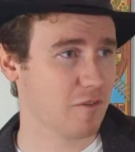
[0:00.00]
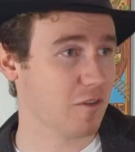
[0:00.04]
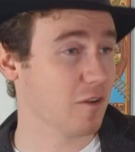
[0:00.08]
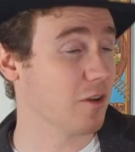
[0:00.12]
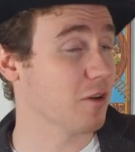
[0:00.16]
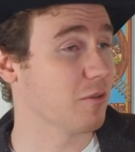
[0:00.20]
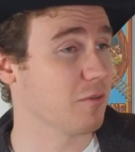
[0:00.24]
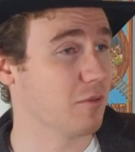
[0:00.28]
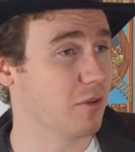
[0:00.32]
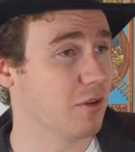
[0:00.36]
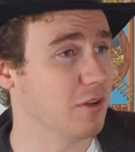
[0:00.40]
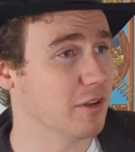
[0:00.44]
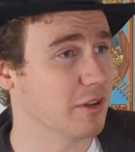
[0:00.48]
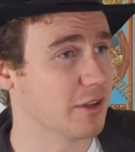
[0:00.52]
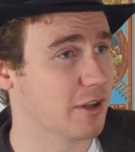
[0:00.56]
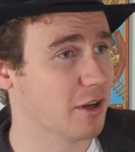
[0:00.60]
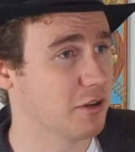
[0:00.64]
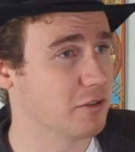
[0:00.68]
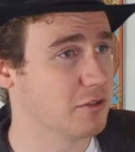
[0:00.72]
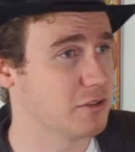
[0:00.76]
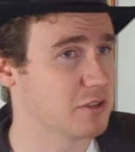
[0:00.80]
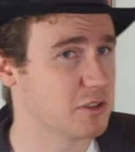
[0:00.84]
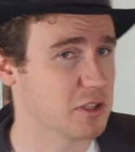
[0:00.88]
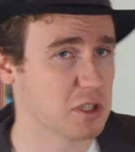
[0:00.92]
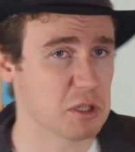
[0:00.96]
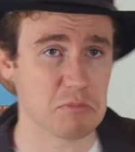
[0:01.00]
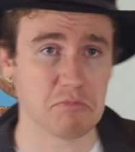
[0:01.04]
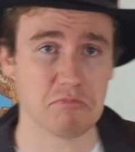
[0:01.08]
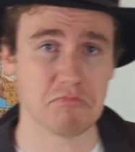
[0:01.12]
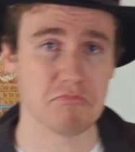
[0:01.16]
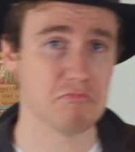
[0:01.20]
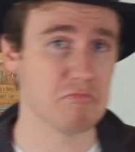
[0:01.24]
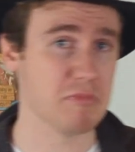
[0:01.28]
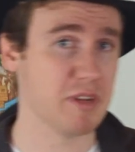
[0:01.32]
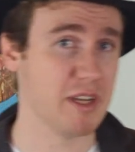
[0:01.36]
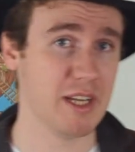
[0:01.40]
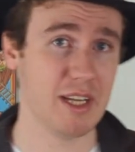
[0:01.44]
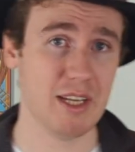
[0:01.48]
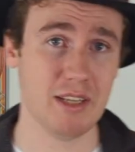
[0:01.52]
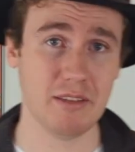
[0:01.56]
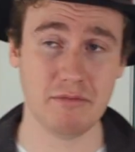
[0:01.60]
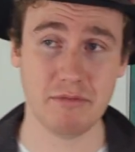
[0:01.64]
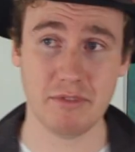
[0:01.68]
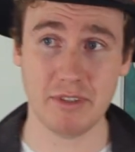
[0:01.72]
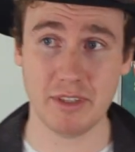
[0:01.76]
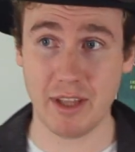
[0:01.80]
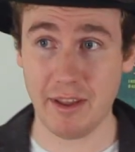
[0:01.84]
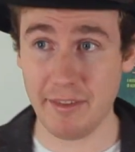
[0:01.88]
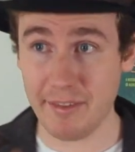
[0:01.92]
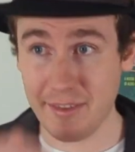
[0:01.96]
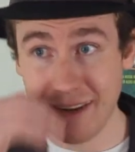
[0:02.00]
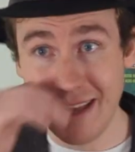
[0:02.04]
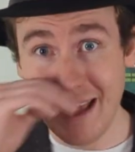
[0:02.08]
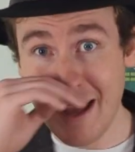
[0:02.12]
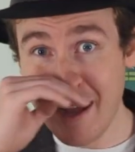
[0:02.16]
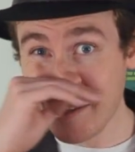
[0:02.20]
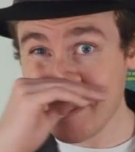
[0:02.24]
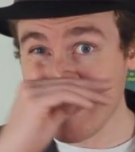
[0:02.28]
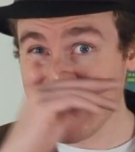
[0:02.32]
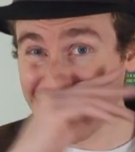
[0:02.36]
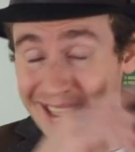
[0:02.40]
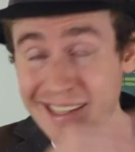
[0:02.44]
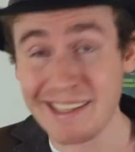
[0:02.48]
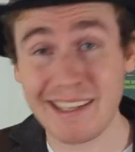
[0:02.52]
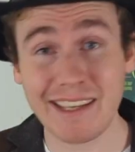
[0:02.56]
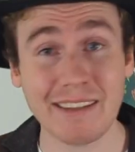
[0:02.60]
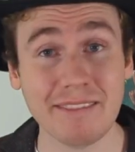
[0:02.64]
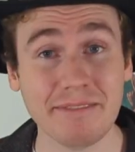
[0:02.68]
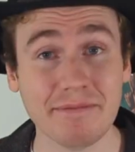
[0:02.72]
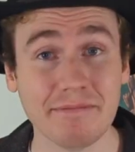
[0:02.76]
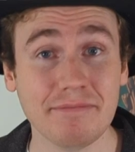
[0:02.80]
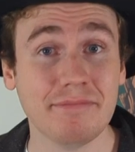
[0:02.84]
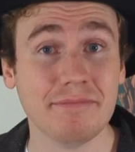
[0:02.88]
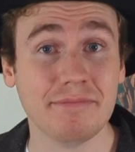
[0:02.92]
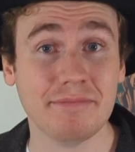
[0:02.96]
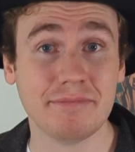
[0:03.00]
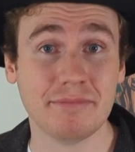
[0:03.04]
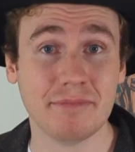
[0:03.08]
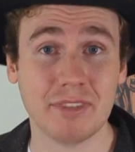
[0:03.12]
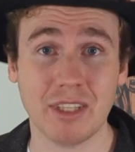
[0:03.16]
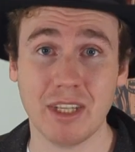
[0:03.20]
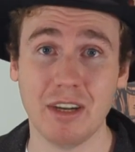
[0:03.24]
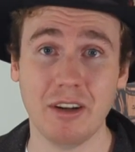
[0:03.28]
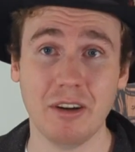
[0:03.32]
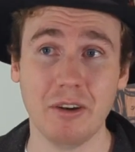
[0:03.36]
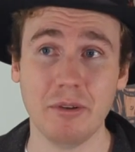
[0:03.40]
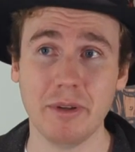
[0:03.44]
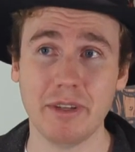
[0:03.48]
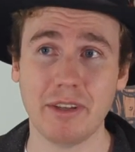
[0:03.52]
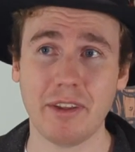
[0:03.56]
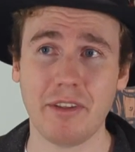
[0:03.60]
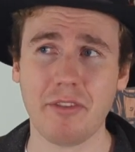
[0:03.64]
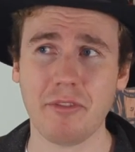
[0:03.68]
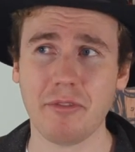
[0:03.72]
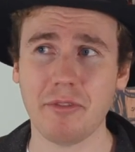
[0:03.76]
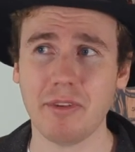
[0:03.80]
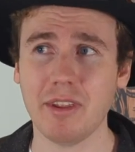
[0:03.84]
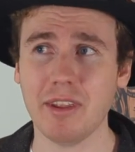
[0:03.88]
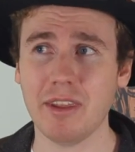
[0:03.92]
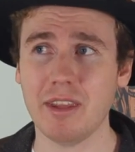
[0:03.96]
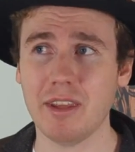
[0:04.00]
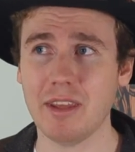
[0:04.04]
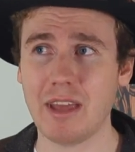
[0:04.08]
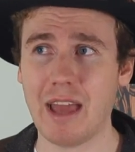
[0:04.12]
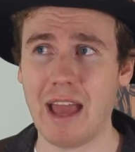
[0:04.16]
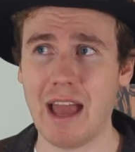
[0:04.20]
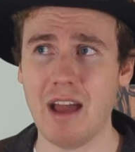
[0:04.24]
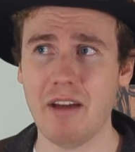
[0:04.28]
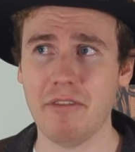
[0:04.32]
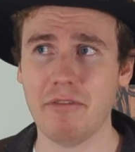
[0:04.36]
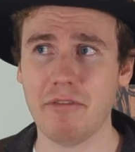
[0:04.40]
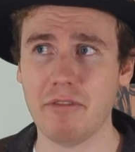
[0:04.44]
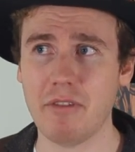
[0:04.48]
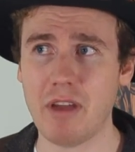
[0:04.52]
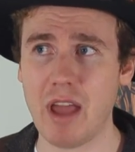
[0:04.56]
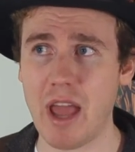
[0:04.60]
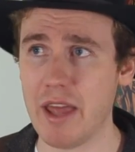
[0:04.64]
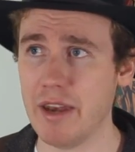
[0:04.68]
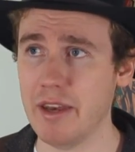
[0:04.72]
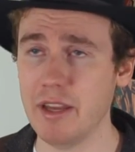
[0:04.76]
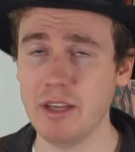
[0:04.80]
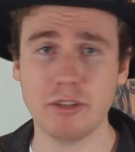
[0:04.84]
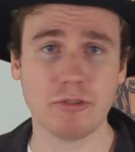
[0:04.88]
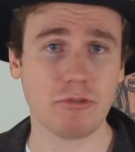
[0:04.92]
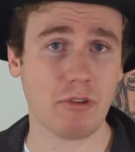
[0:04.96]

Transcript: for a roller coaster, it doesn't act like it. You know, it doesn't really have any